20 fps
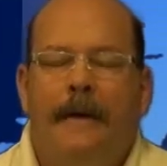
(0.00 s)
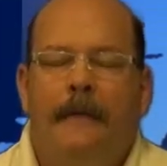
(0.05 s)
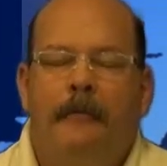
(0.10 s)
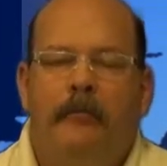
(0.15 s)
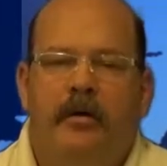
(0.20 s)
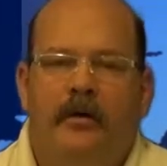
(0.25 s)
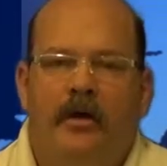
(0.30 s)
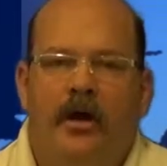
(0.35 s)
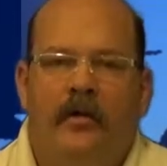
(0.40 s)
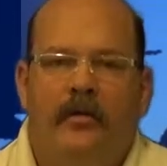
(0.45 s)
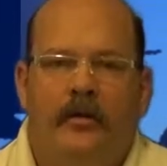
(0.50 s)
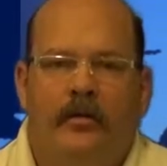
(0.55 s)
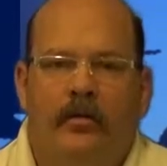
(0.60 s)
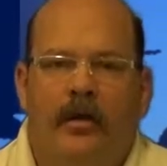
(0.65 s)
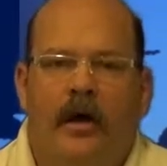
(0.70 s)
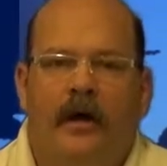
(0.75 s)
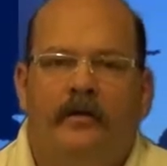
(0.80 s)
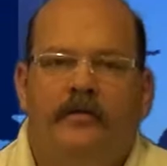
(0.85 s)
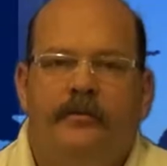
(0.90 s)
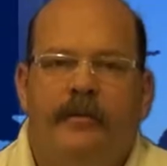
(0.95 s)
but on the
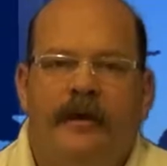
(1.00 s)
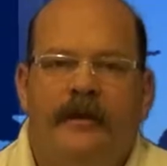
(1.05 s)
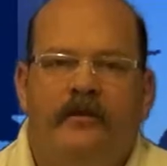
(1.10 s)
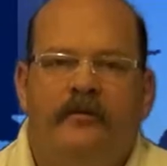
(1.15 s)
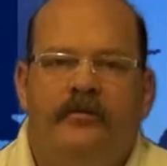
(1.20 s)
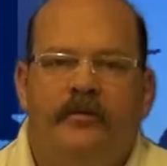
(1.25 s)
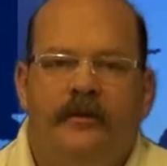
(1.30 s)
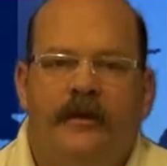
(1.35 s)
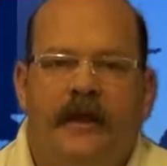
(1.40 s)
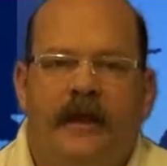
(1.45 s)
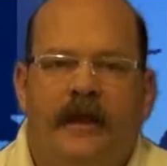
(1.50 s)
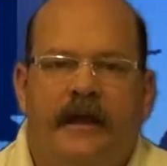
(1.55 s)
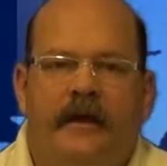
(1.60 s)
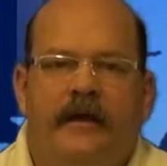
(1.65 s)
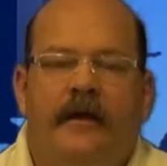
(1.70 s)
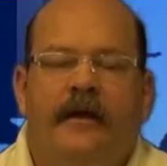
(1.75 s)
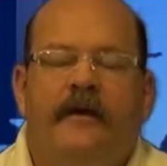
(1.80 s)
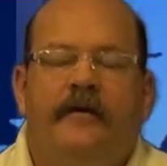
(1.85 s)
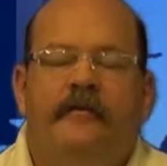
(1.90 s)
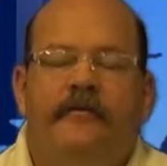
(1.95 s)
Los Banos
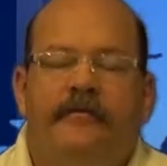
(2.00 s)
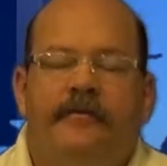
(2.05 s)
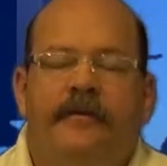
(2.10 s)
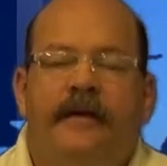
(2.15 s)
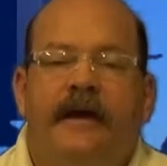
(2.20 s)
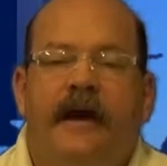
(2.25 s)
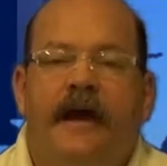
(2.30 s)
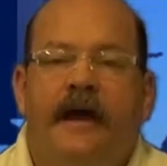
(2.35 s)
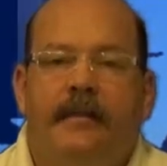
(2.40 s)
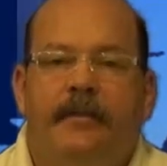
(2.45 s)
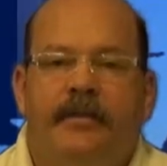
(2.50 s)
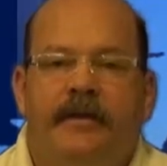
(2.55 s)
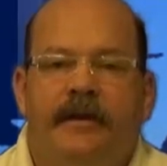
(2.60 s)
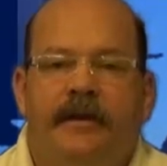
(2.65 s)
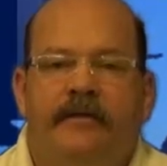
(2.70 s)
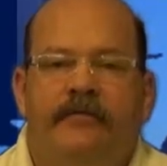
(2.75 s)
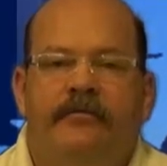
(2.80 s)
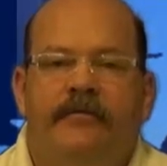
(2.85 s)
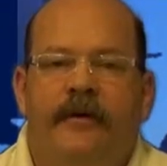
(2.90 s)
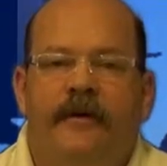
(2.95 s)
Today V I
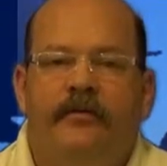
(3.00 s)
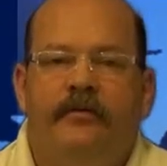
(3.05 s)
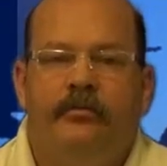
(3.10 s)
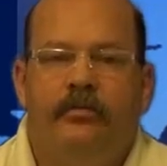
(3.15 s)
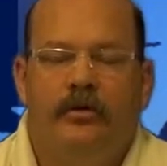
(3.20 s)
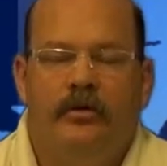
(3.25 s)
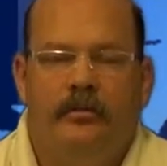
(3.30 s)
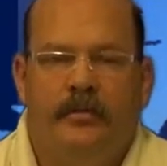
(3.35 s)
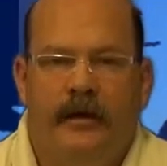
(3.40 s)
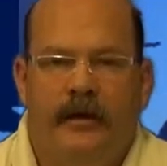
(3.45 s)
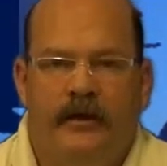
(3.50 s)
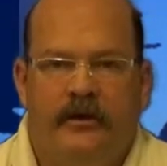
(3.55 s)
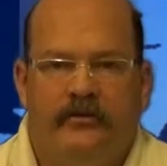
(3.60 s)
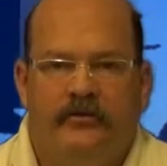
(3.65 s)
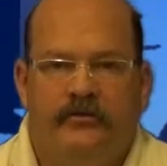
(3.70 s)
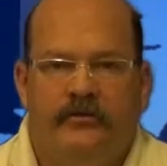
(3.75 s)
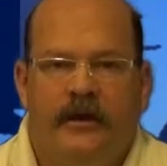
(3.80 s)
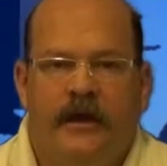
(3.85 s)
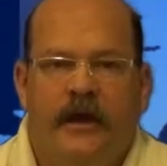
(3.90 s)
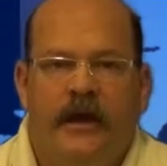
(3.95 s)
P Facebook
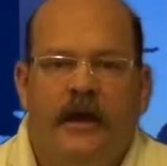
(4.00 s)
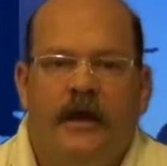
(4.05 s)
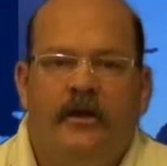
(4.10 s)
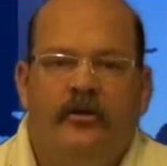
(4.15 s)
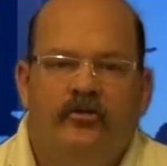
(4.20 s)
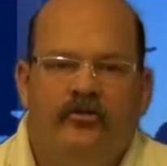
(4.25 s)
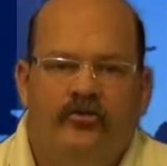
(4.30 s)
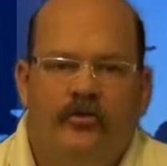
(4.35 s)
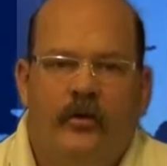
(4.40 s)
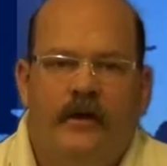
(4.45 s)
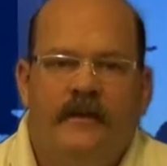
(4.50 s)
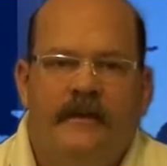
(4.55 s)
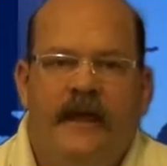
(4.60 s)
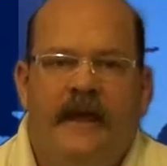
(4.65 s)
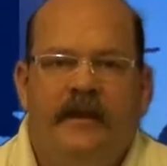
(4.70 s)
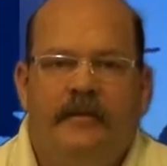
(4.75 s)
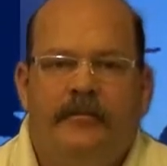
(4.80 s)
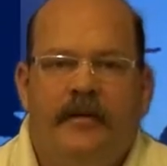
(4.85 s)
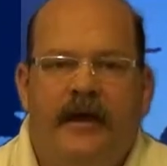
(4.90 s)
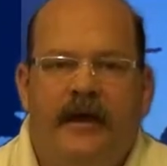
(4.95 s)
page. Join
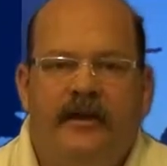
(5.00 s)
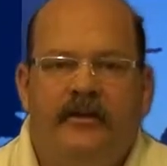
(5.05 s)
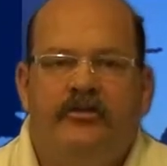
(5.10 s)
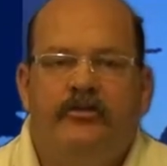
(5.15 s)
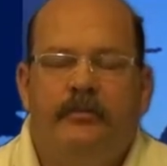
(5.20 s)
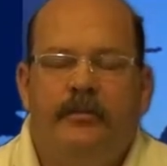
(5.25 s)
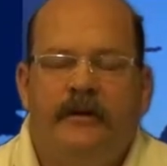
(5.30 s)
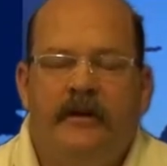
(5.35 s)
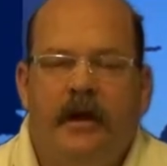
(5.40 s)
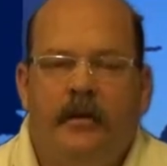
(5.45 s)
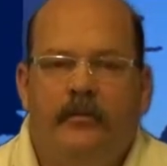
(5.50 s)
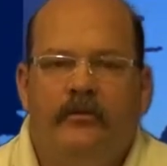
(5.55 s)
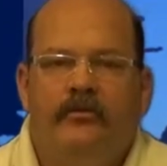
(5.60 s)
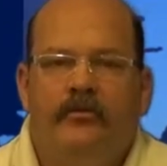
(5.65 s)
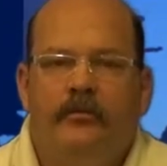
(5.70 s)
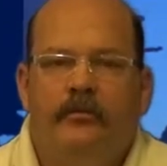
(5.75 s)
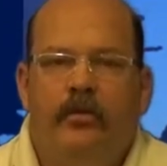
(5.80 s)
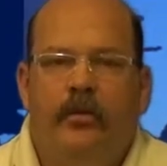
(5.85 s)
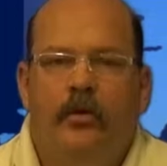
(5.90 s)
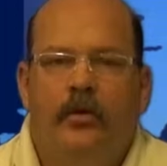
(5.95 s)
that page, become a
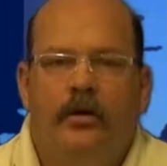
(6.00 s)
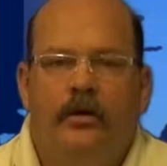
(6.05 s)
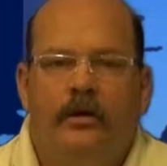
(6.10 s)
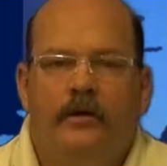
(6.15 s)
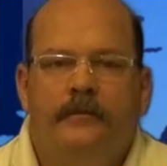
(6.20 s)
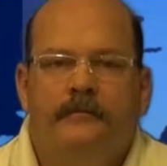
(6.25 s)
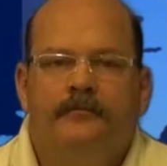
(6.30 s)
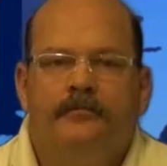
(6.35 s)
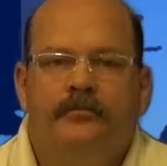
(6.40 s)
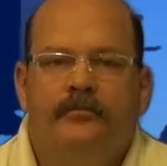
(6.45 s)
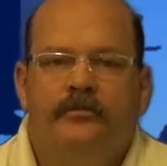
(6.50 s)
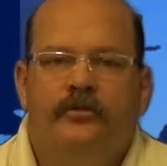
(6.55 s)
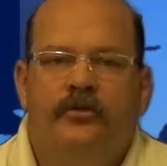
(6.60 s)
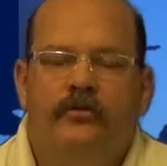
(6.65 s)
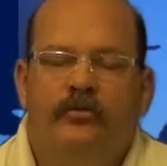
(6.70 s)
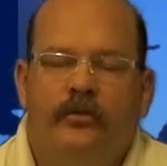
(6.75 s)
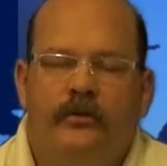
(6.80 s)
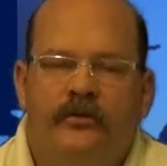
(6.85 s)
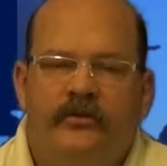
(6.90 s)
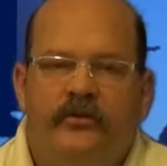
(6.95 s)
supporter
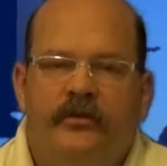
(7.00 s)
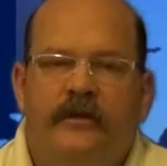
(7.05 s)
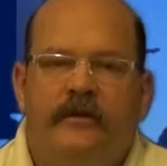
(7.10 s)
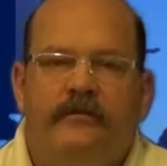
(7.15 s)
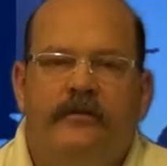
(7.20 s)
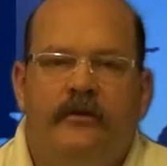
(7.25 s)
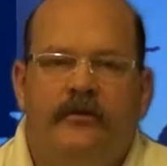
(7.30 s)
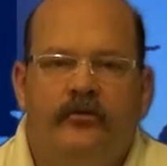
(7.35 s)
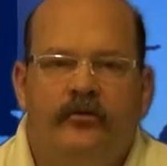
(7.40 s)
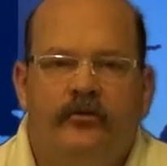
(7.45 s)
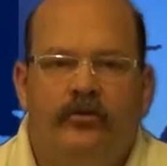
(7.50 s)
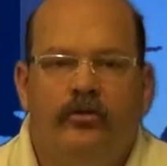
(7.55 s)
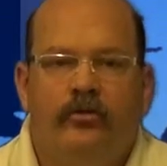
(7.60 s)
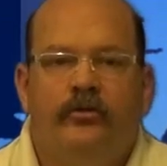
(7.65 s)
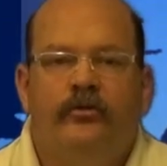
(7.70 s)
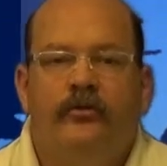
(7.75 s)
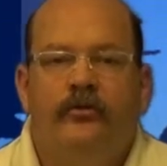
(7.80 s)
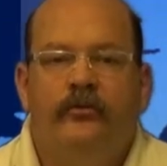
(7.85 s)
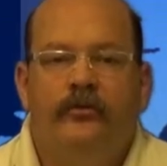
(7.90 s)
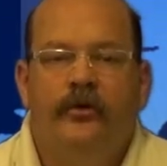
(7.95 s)
to receive
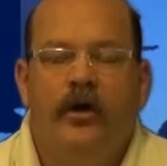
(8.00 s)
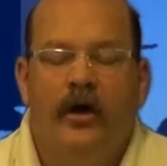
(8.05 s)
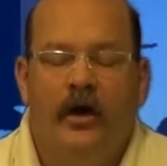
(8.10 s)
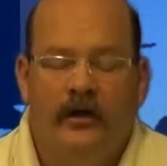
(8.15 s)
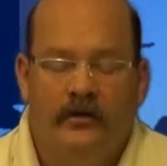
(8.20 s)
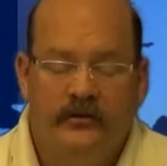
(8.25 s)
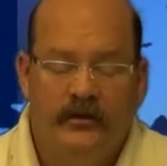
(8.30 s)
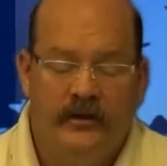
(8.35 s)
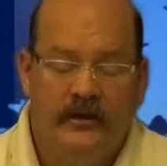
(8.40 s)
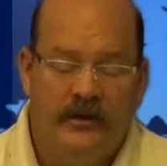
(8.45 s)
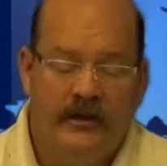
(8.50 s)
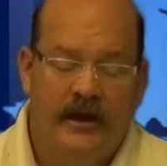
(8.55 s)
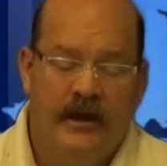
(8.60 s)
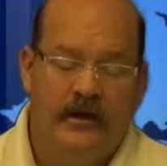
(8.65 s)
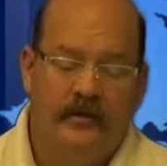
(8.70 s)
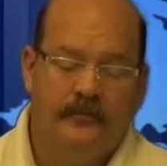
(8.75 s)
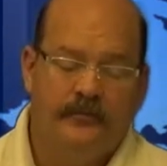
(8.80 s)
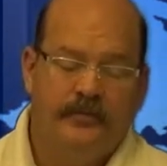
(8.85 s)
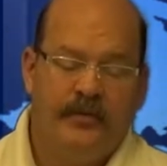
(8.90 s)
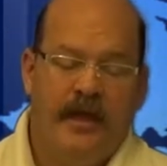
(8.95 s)
exclusive content.
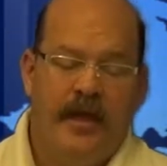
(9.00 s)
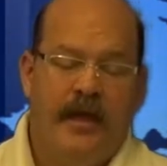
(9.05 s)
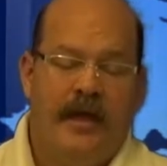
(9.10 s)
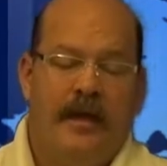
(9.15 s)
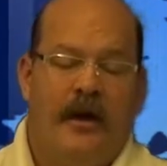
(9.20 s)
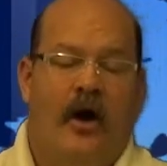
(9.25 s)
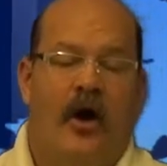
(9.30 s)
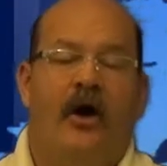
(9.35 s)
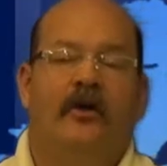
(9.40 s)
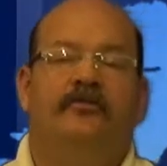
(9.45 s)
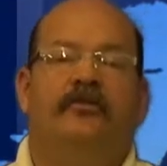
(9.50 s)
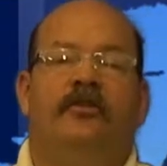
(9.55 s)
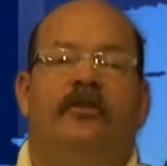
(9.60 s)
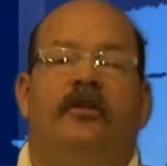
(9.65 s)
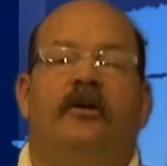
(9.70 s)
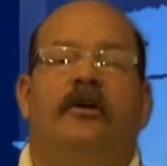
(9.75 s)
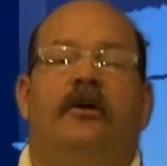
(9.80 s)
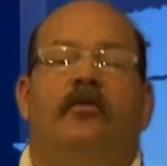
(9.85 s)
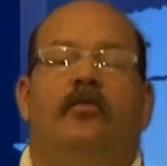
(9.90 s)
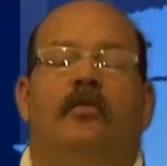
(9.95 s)
Now, on to
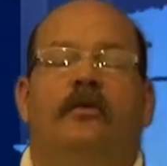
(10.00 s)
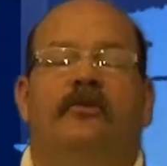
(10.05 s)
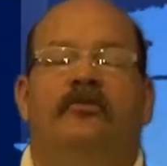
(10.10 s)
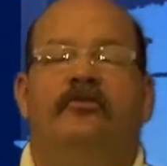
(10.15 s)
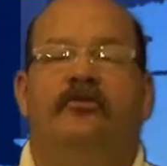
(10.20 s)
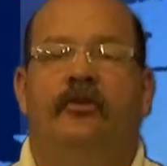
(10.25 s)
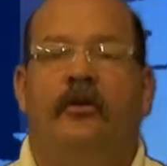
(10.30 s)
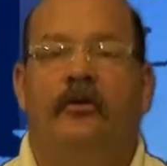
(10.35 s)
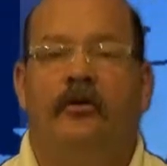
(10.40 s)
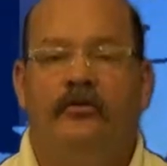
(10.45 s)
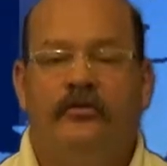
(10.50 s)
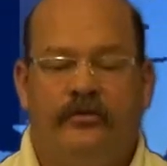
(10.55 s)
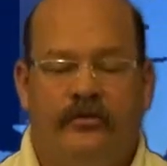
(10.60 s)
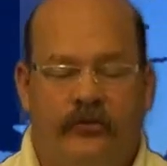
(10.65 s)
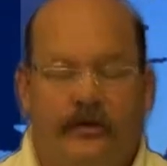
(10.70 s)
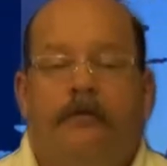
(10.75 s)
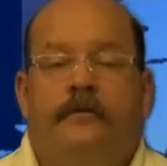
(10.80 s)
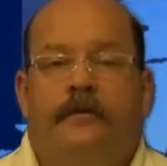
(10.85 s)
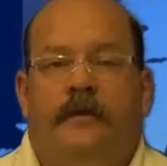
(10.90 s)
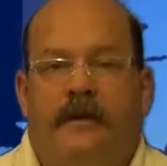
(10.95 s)
the
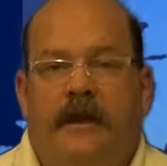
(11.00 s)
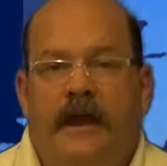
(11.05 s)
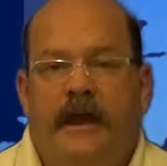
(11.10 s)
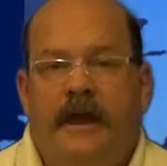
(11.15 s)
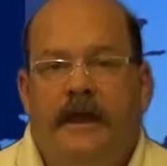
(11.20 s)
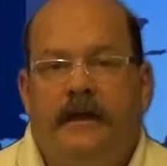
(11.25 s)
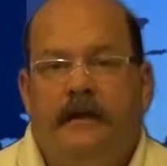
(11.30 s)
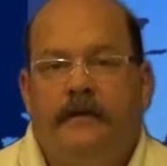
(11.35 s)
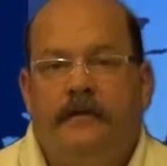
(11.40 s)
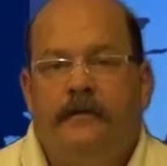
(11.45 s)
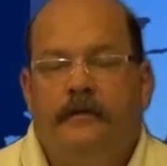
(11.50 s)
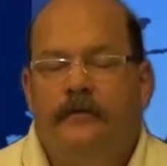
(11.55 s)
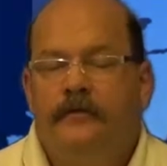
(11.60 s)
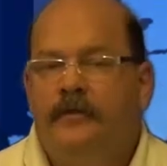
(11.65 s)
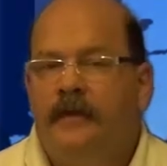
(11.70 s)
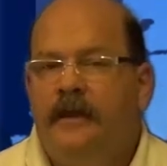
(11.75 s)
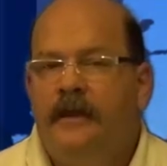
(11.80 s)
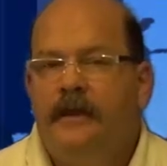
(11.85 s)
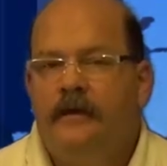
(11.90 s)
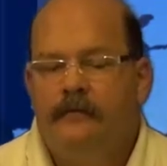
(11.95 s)
results. Today, the
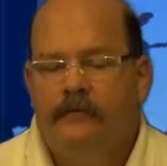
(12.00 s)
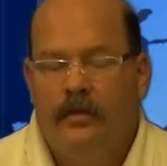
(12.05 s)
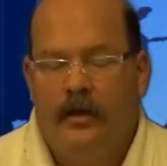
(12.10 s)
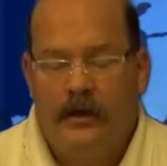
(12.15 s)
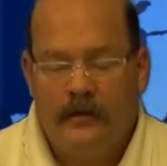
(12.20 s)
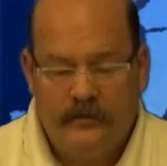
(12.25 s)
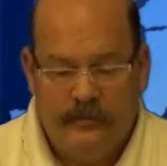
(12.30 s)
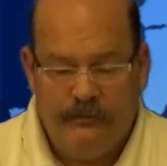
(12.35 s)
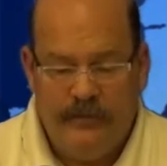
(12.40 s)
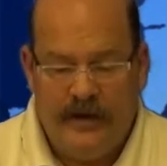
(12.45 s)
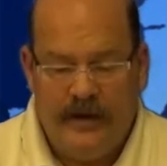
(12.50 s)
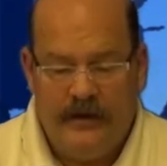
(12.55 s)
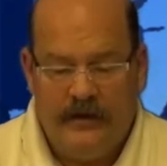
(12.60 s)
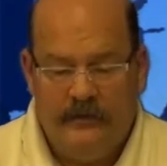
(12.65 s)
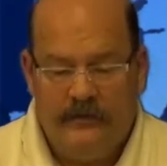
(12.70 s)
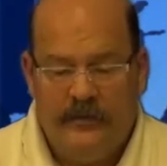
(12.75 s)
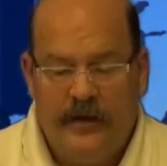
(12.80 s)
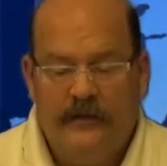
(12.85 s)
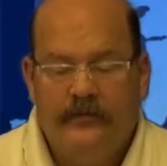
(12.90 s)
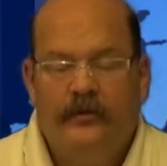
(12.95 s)
city of Los
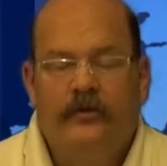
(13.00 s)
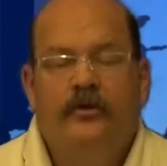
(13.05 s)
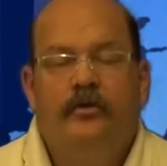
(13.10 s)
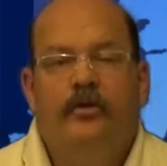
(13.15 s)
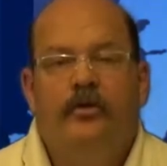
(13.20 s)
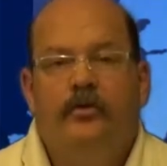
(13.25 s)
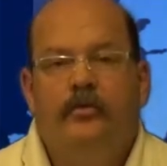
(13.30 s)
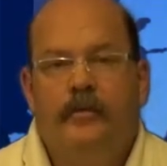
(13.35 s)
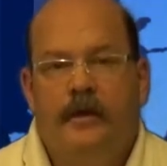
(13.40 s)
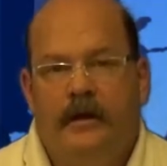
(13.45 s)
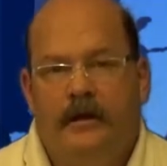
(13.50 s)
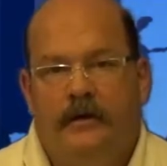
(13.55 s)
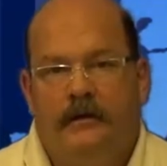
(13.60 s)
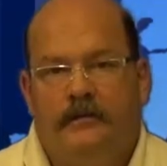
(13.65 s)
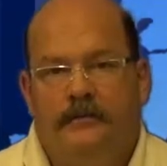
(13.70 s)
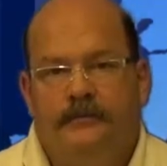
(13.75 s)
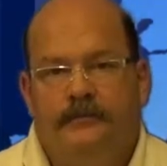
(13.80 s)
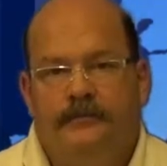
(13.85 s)
Banos has a new mayor,